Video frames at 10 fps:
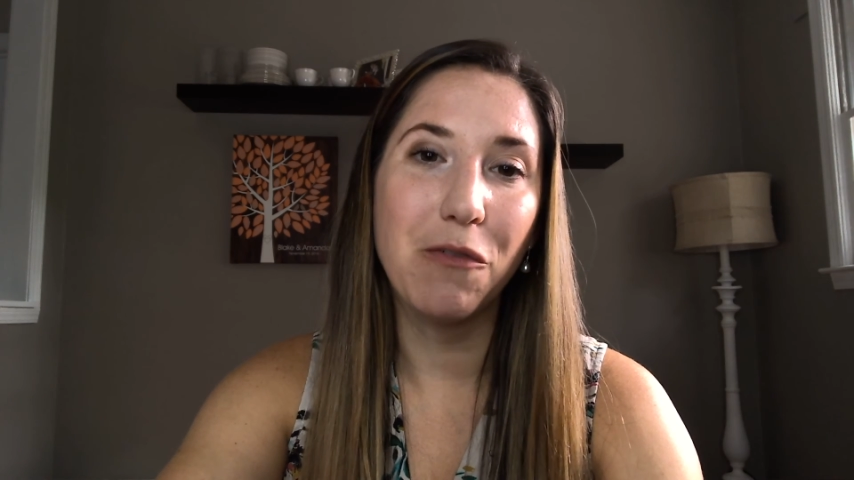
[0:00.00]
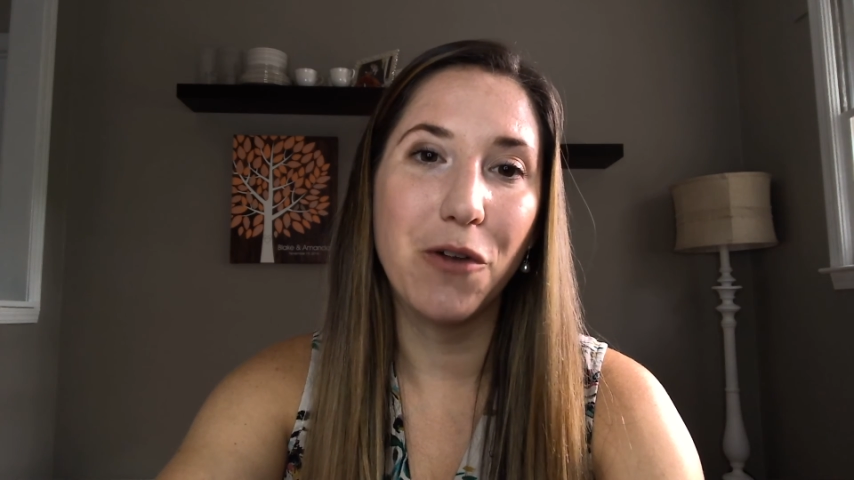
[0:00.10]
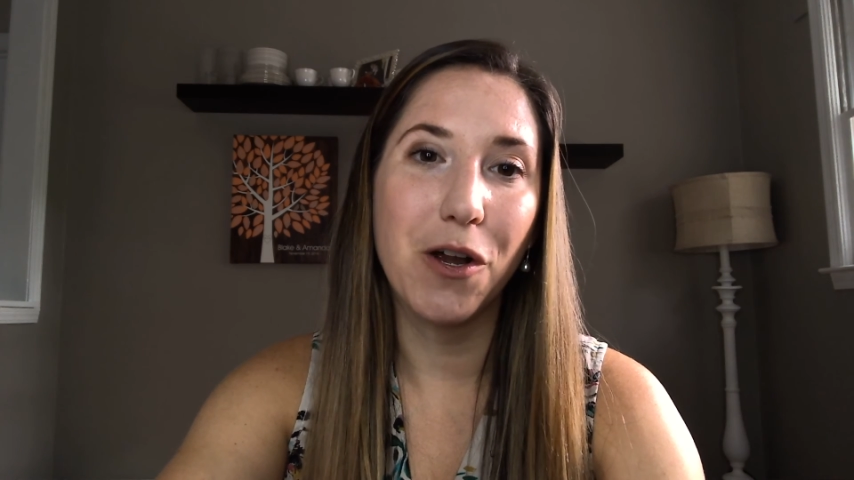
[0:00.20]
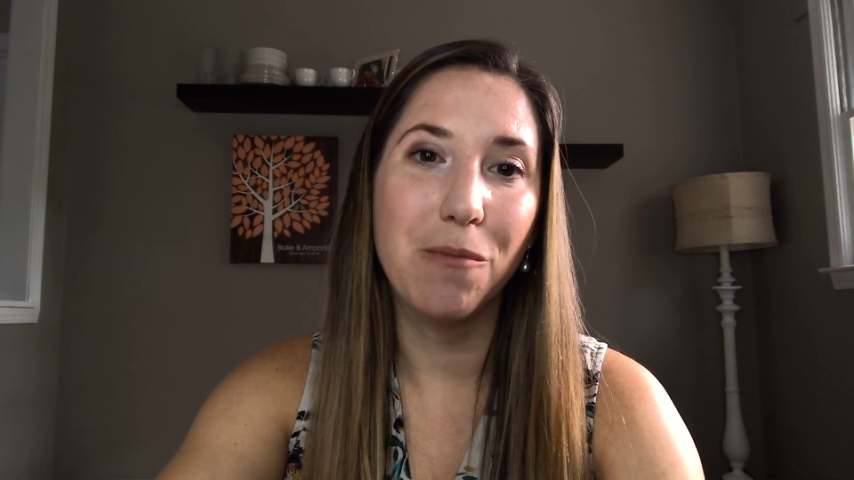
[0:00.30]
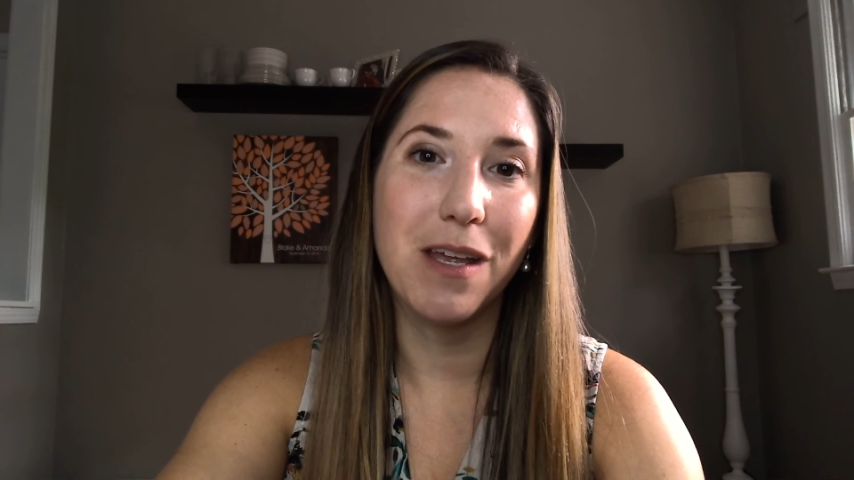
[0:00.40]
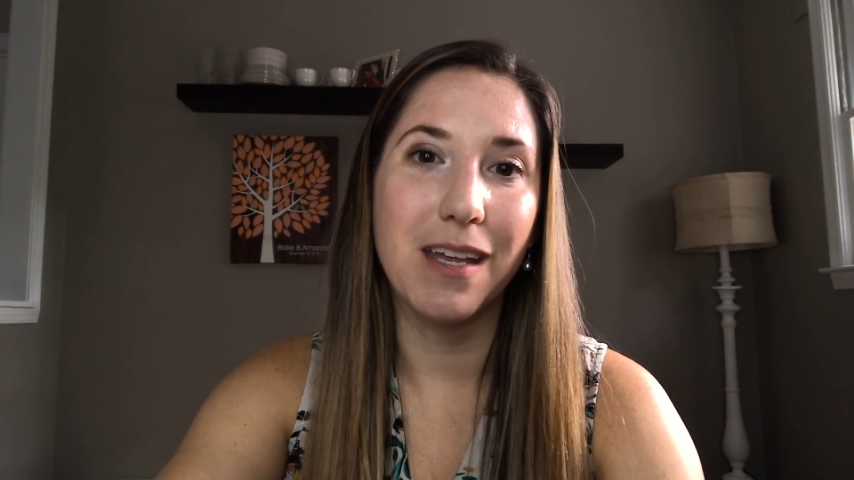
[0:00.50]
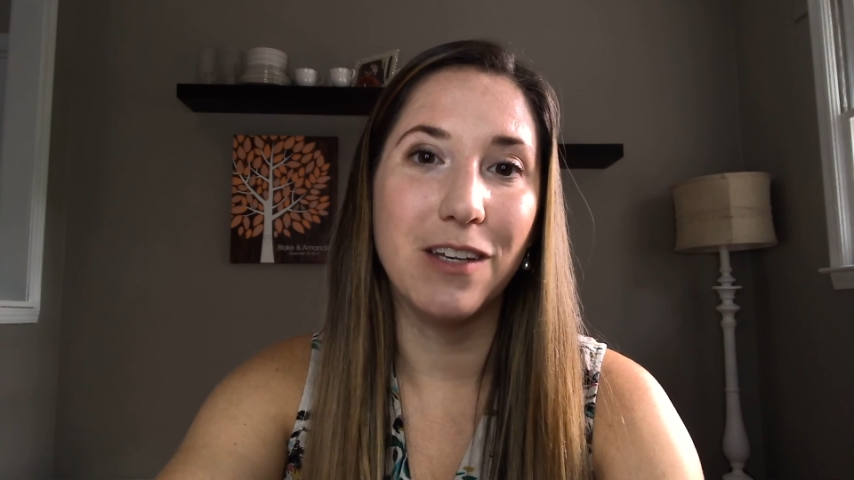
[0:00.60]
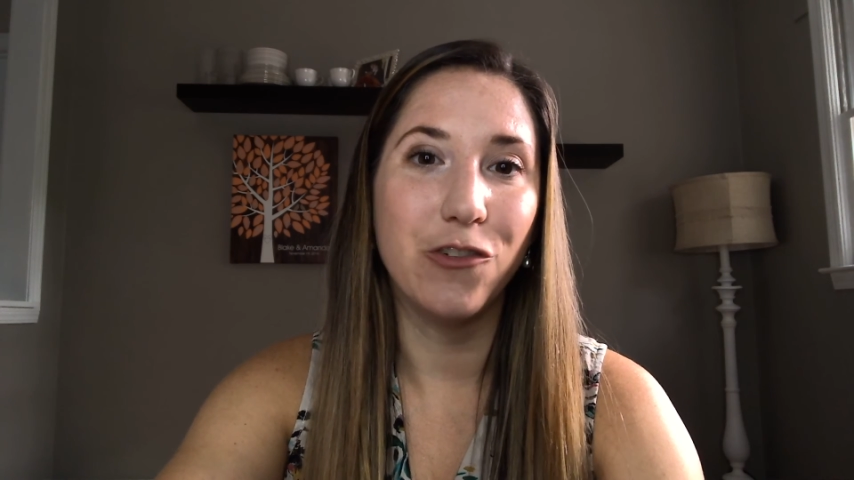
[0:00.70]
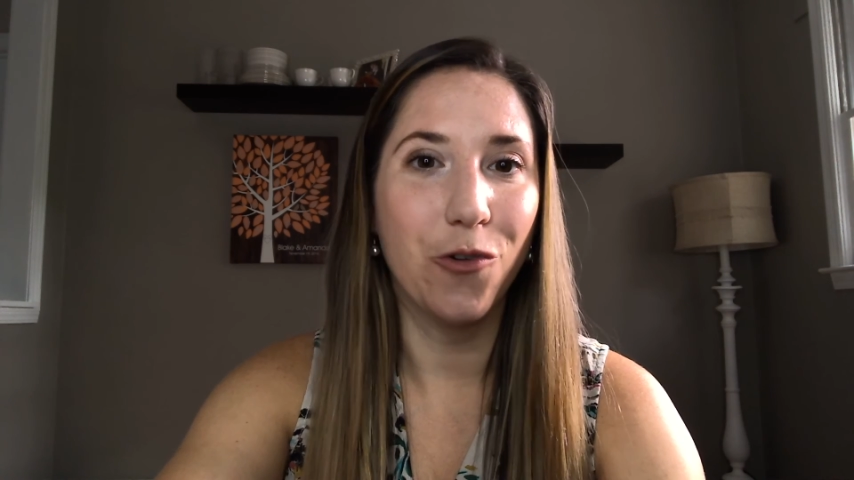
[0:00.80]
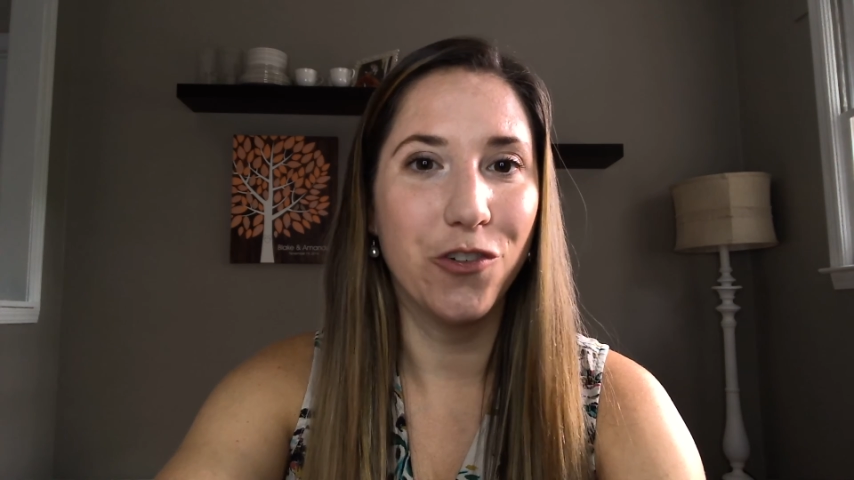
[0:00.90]
Firm in
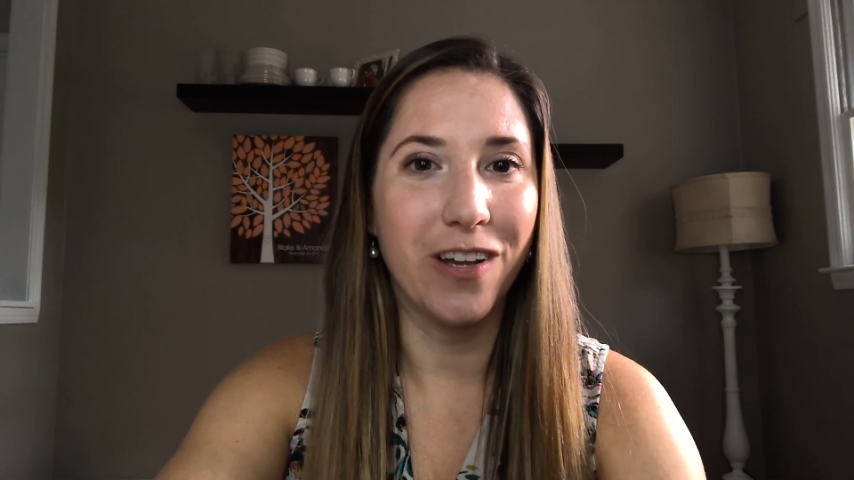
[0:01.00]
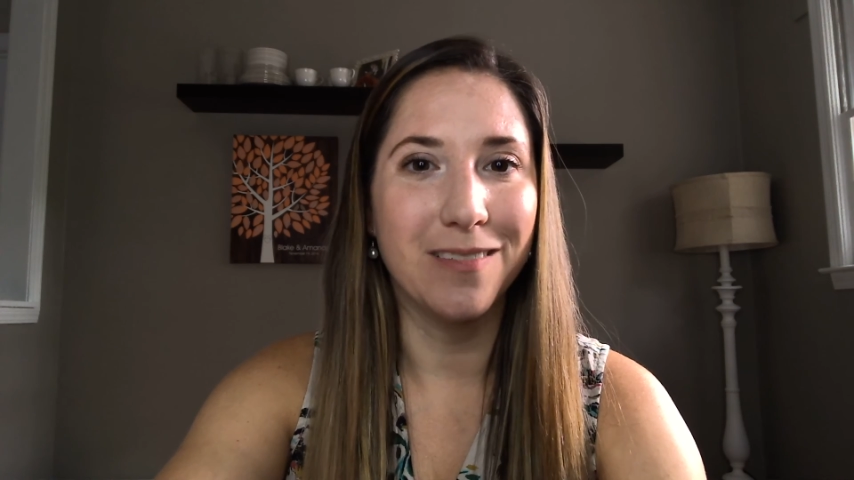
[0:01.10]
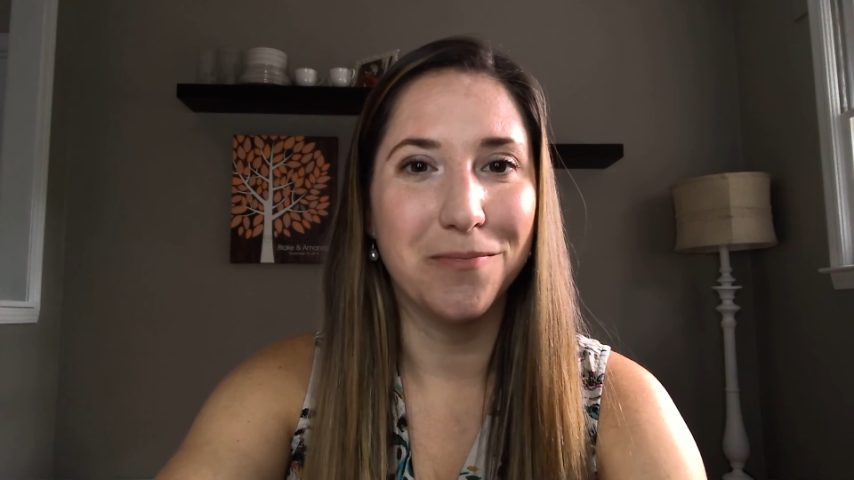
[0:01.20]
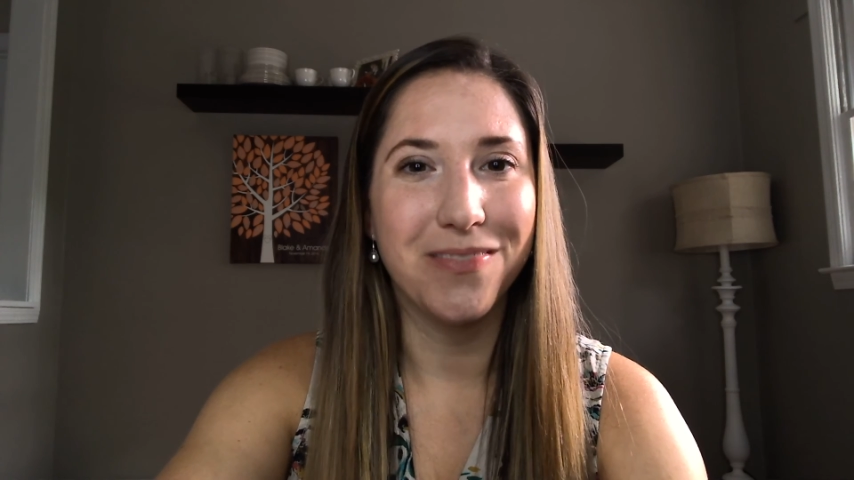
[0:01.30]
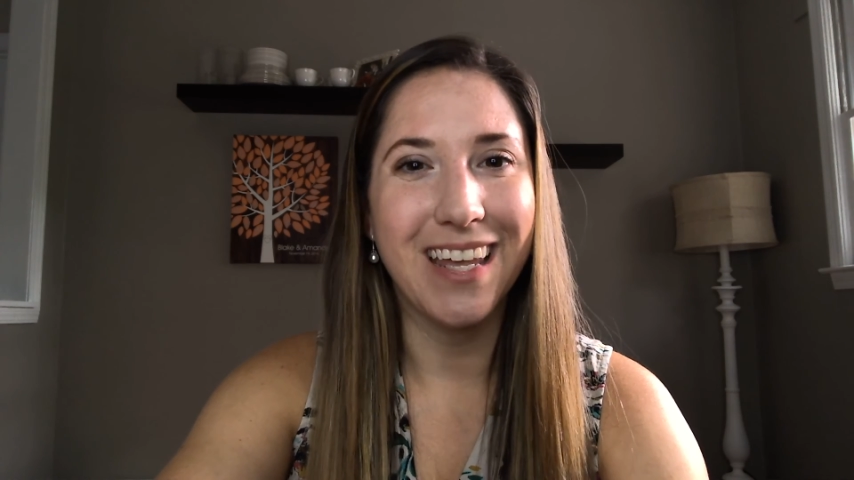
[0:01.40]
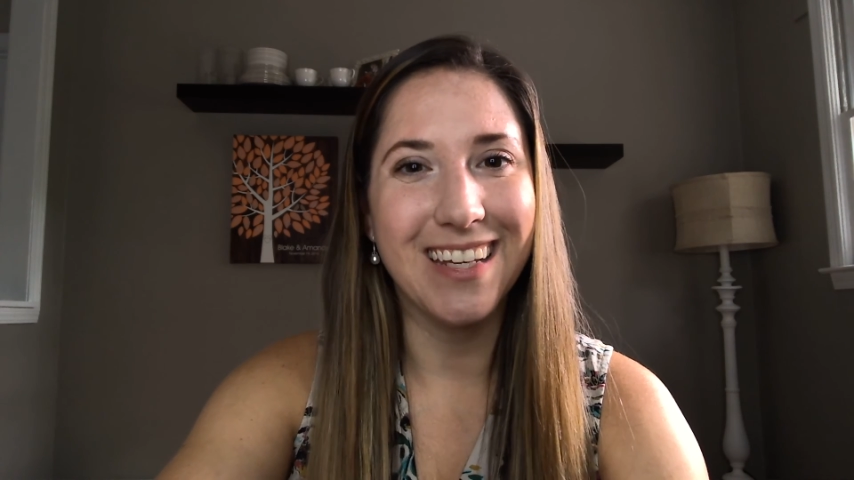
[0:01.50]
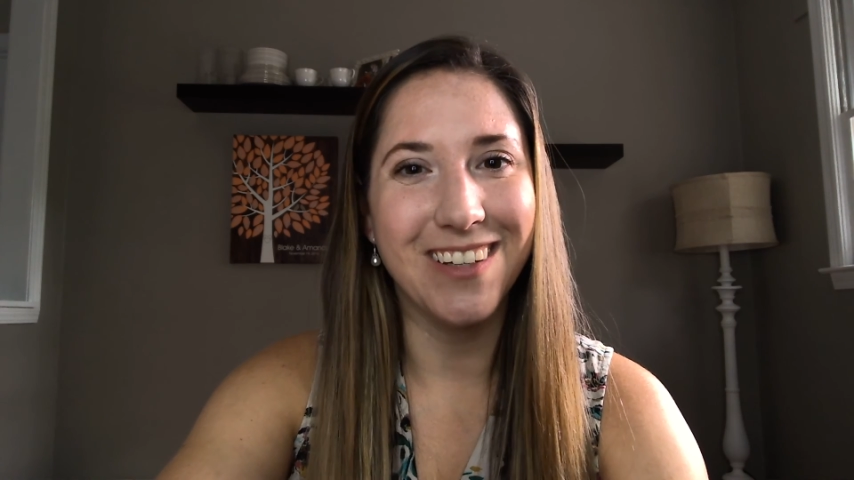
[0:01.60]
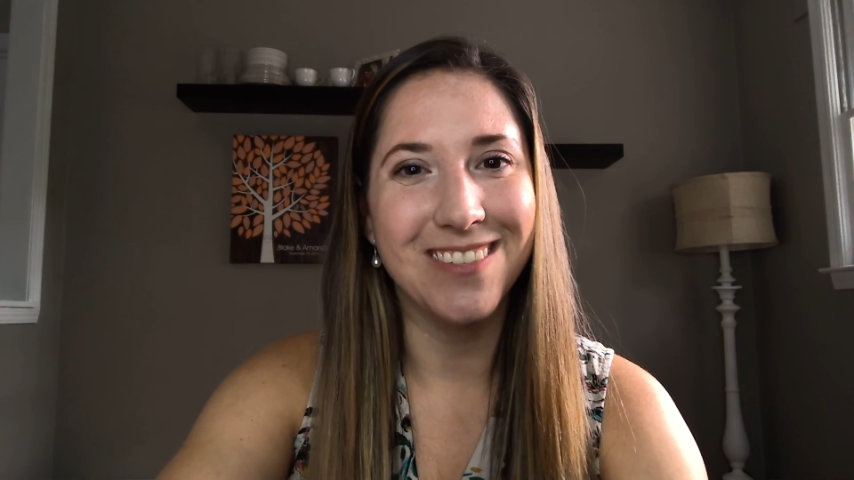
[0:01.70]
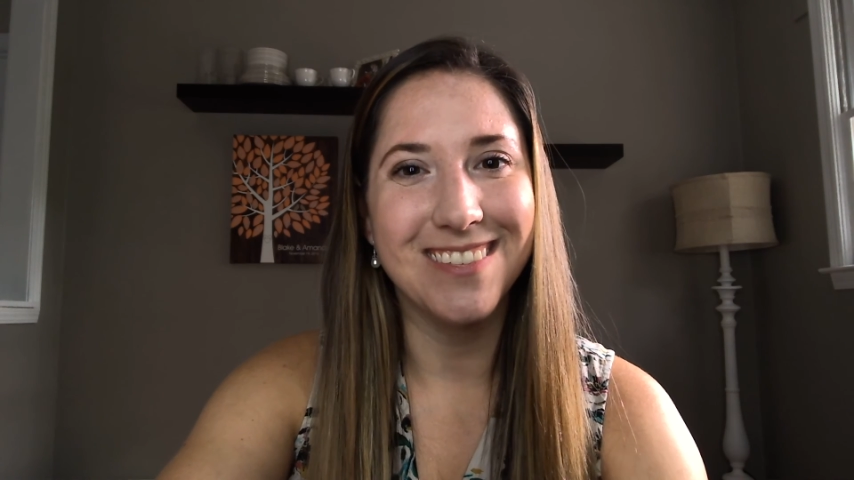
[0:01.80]
Georgia. Thank you.